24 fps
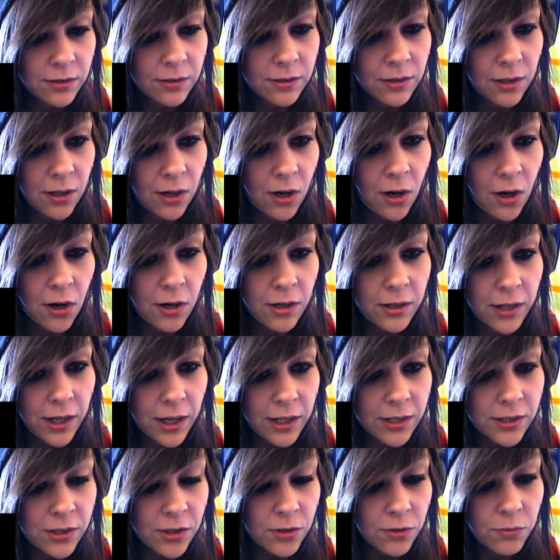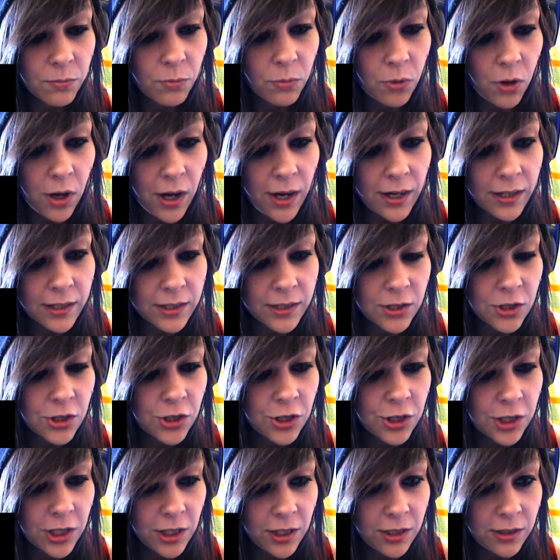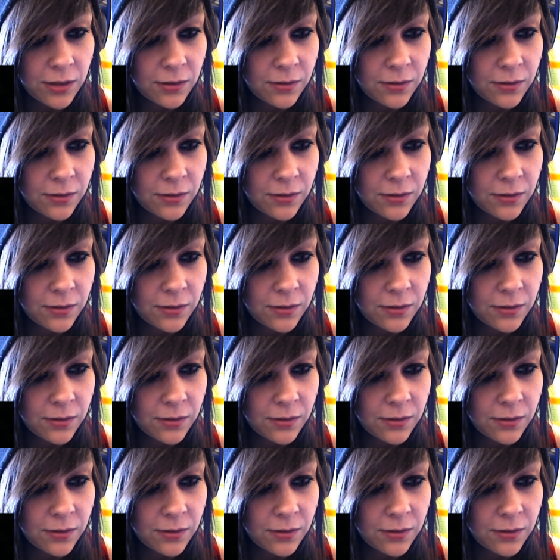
heart got turned black and shit.